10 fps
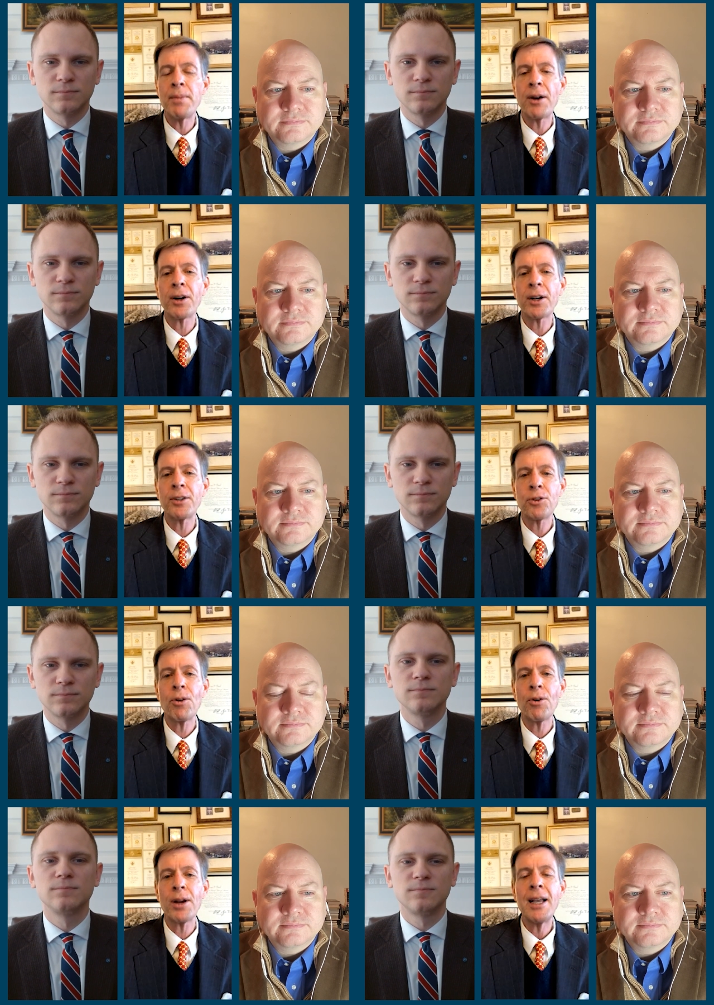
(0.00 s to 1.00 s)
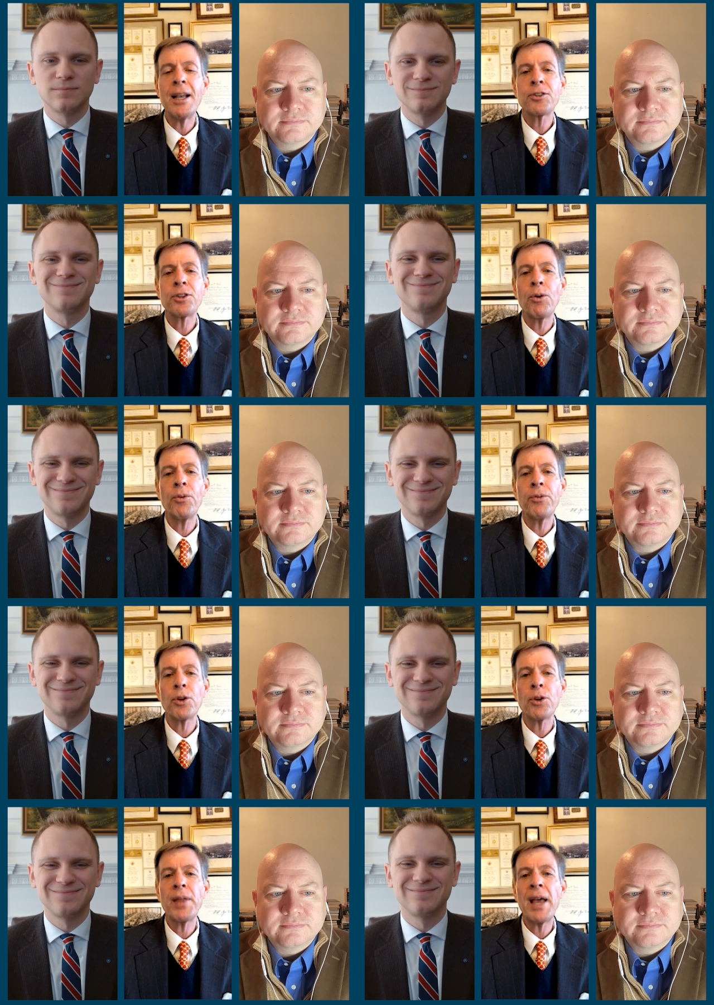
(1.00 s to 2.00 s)
Speaker 1: American Story." So
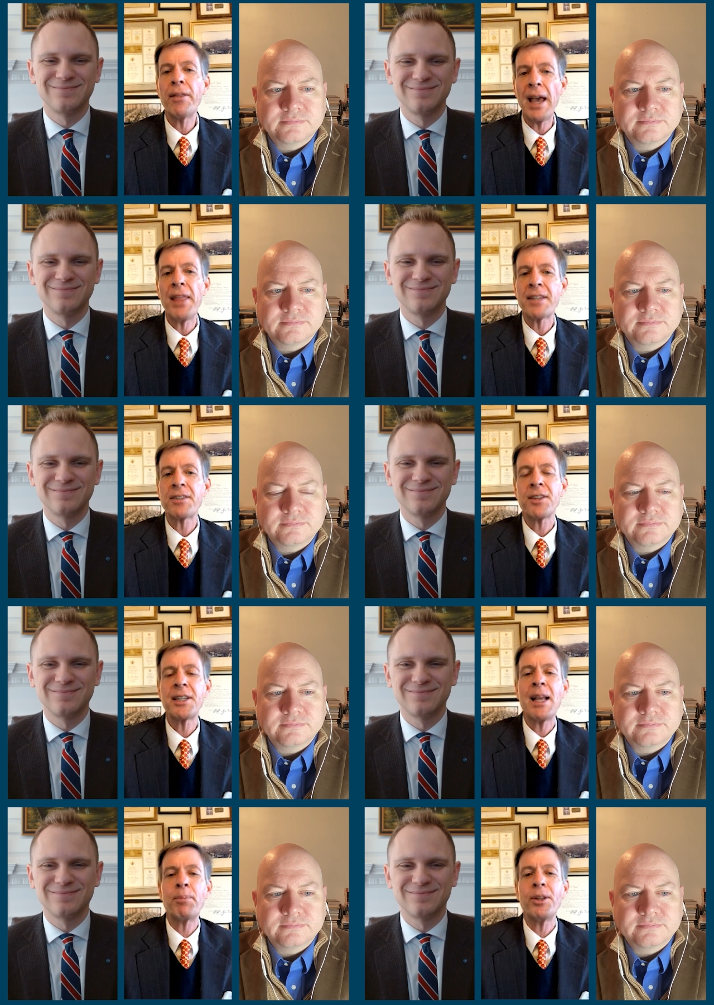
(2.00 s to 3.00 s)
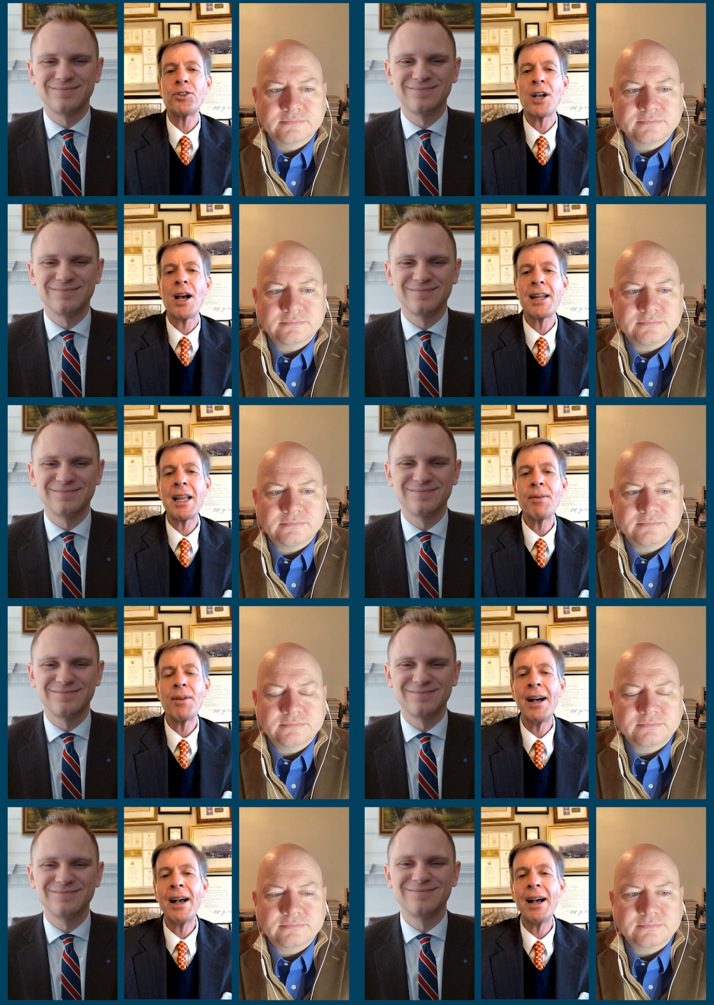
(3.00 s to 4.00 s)
so that that that's the template, Johnny,
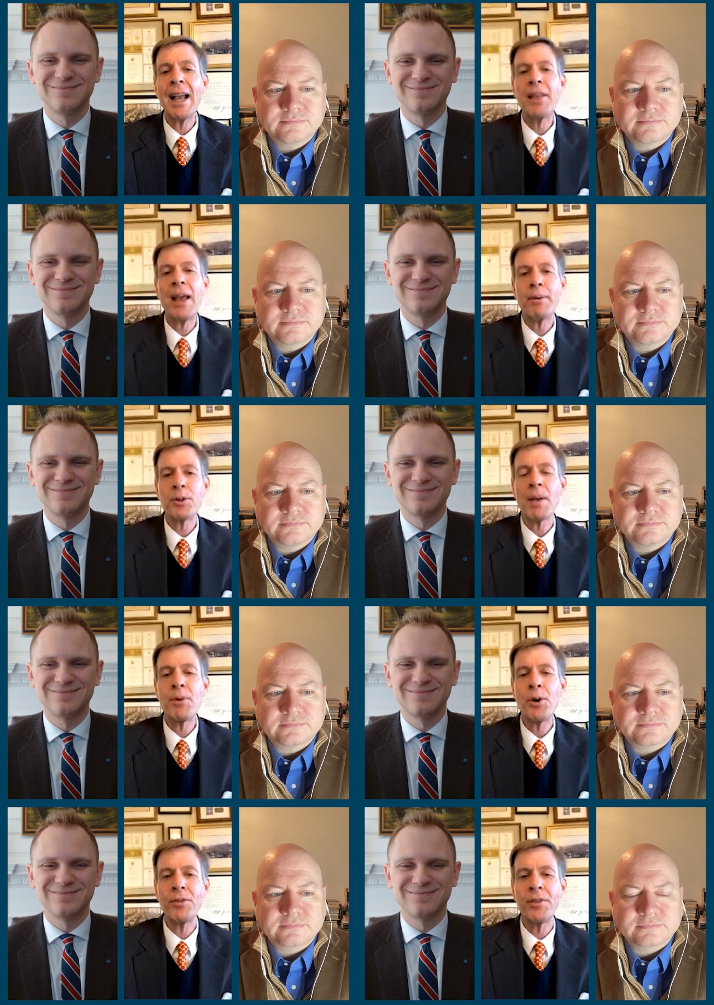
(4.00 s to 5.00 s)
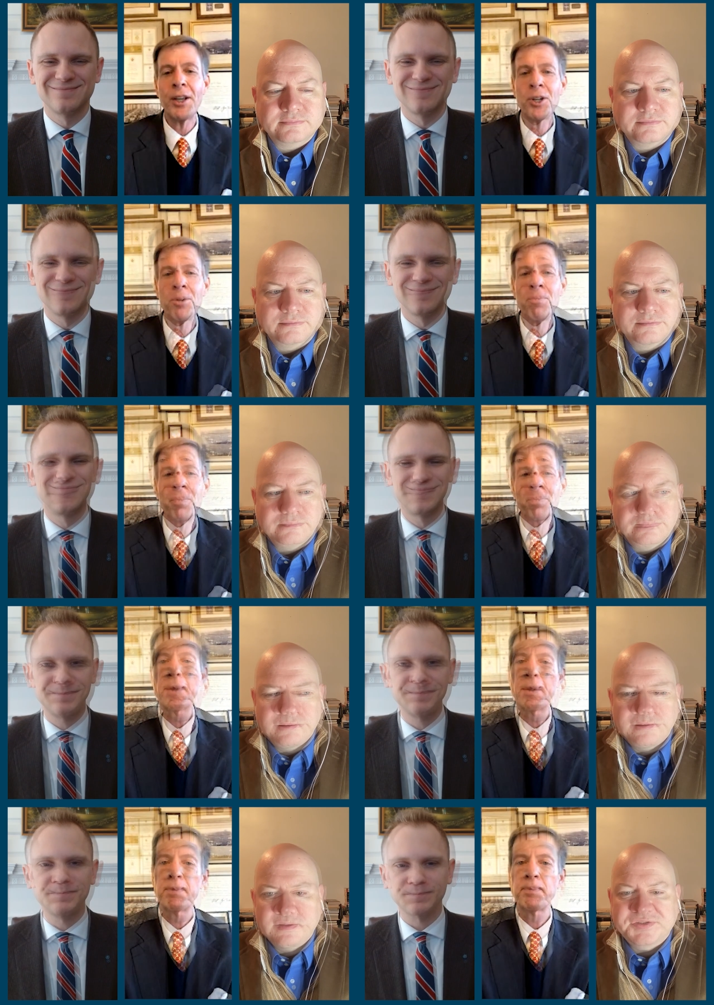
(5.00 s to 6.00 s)
uh, and that was my motivation.
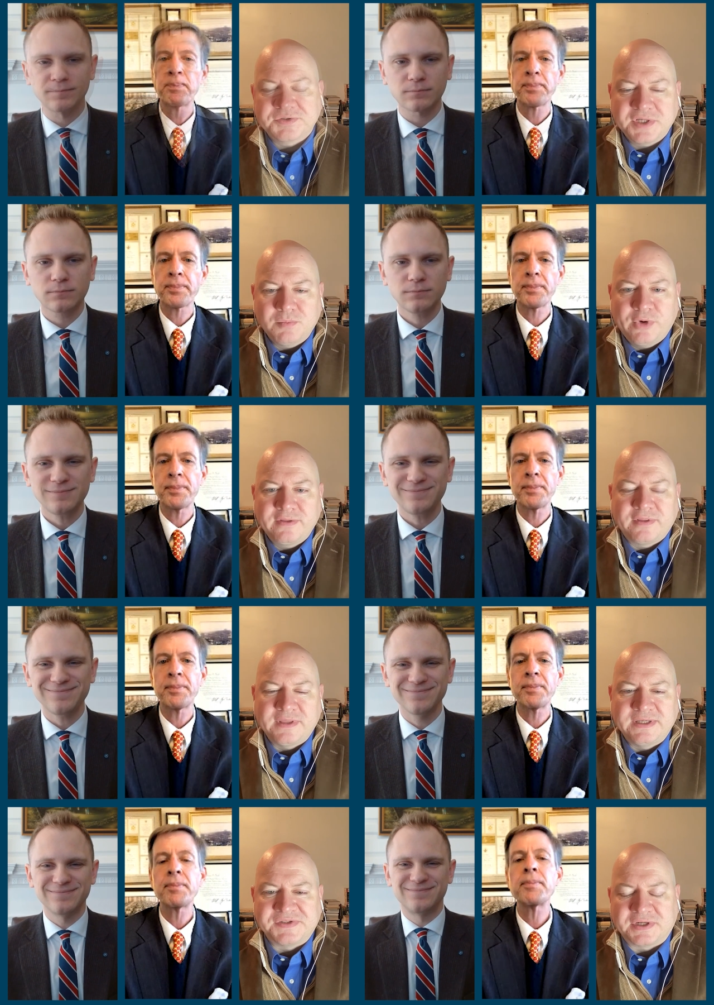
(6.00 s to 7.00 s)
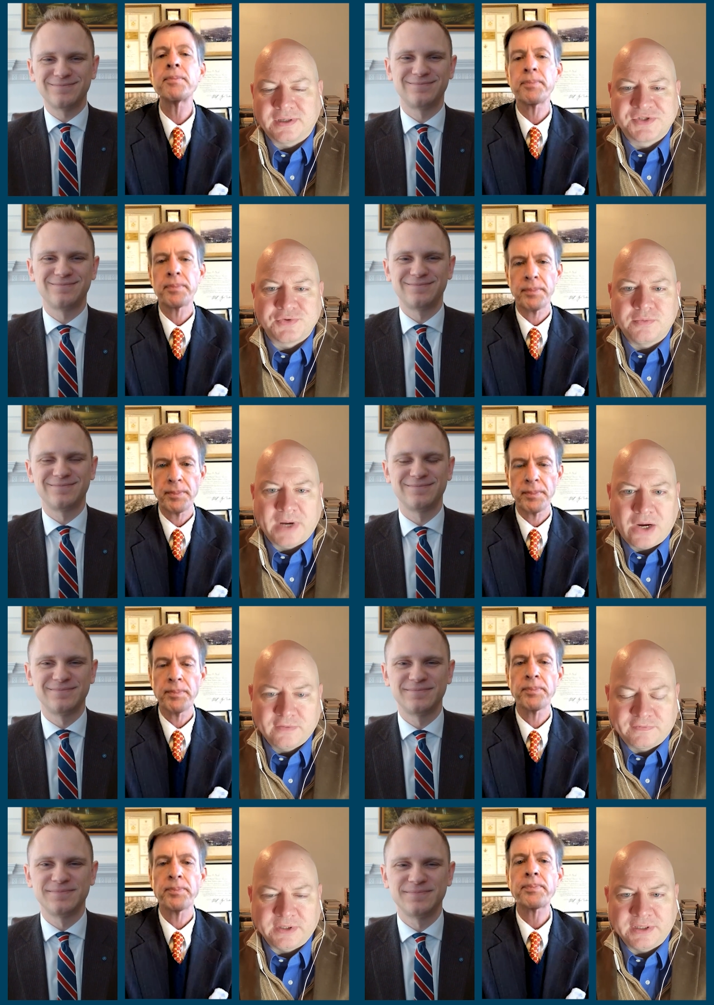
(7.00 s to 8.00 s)
Speaker 2: So, Tim, one of the things that comes through
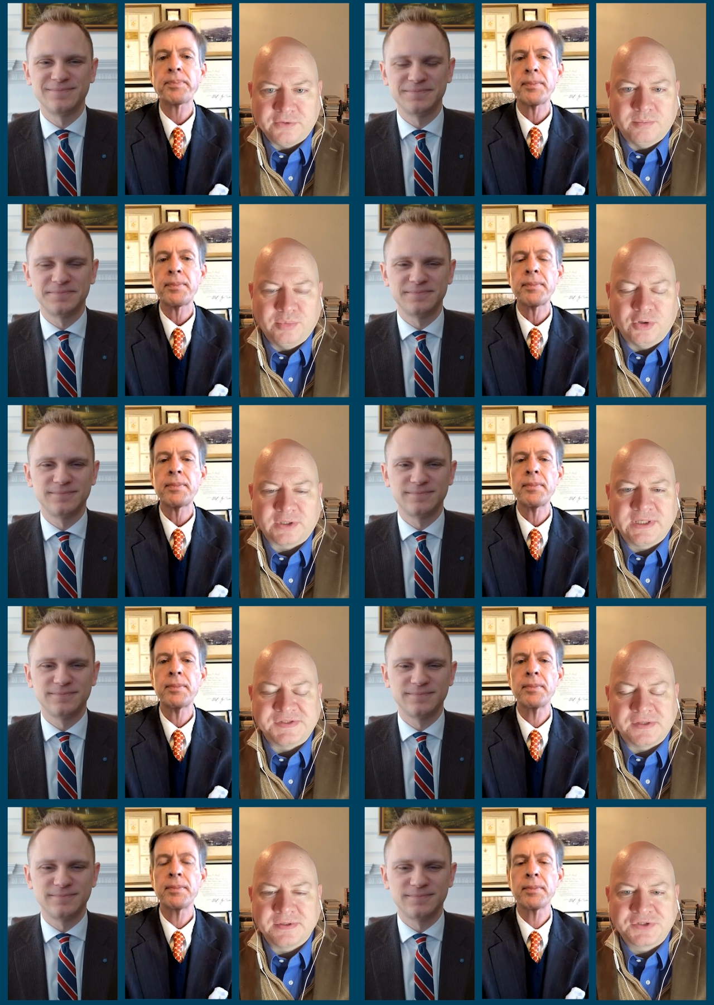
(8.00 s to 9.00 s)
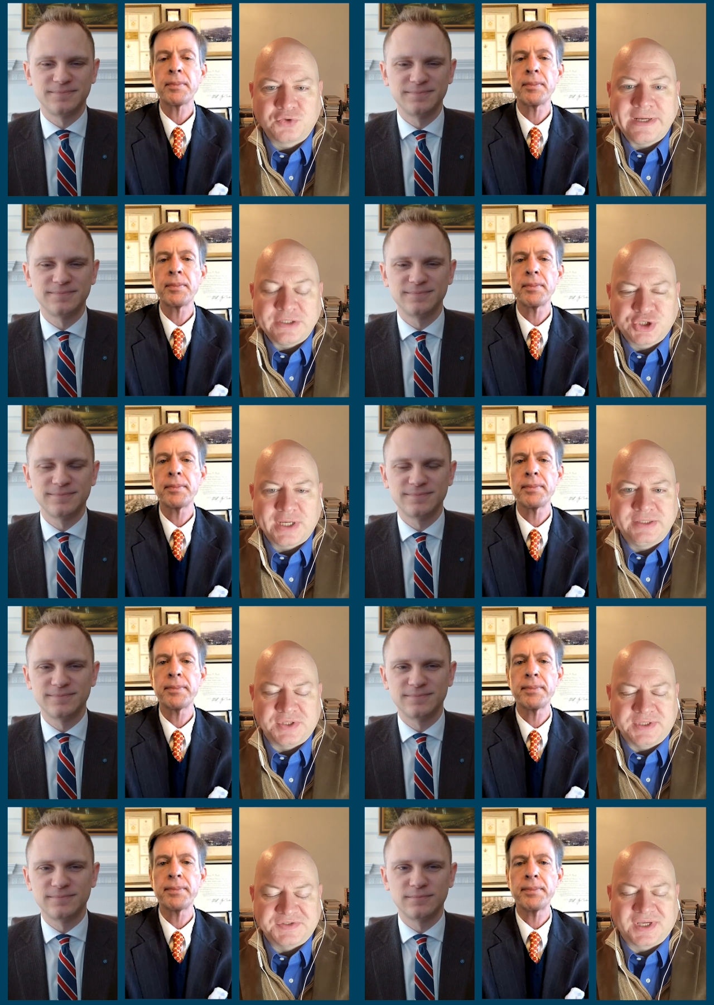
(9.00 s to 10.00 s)
powerfully in your book is that this great change
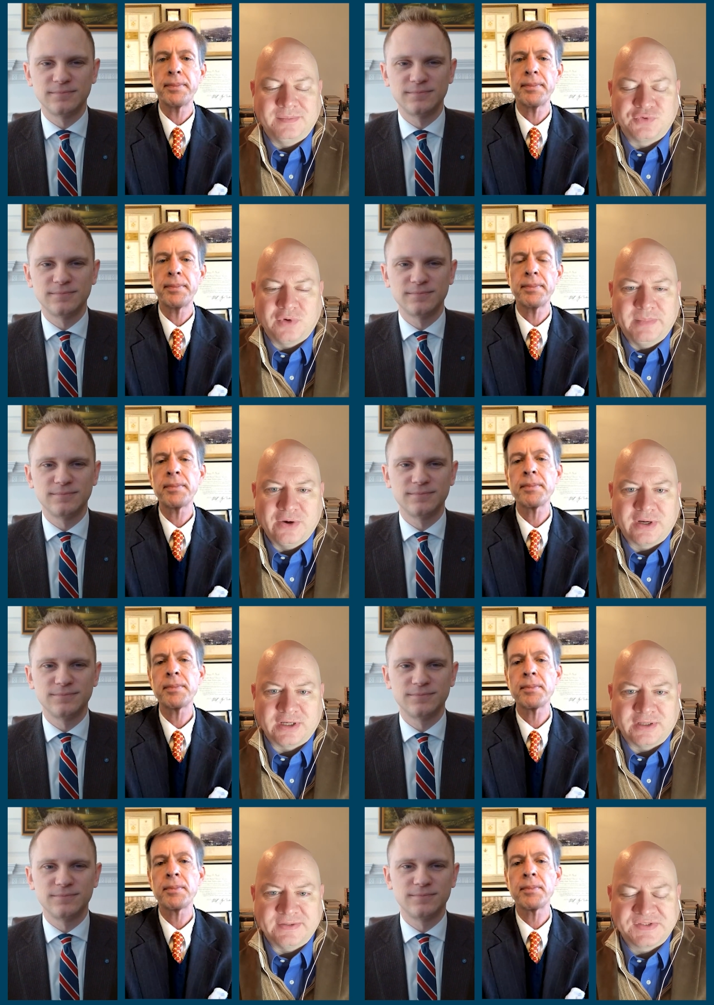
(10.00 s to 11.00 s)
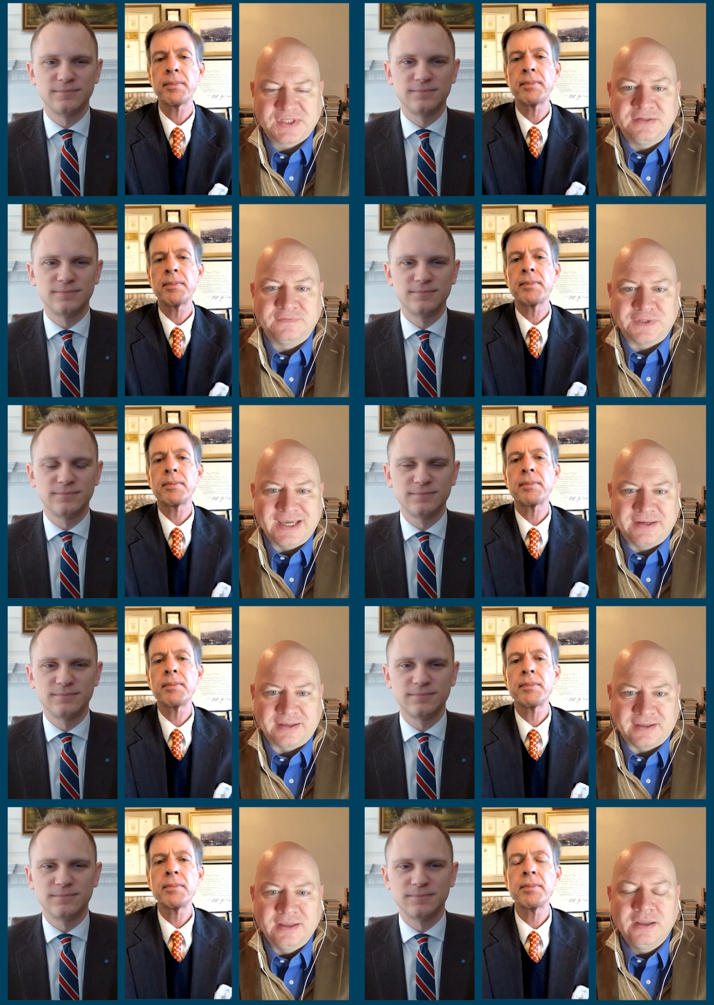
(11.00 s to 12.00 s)
that has come to America, this sudden forgetting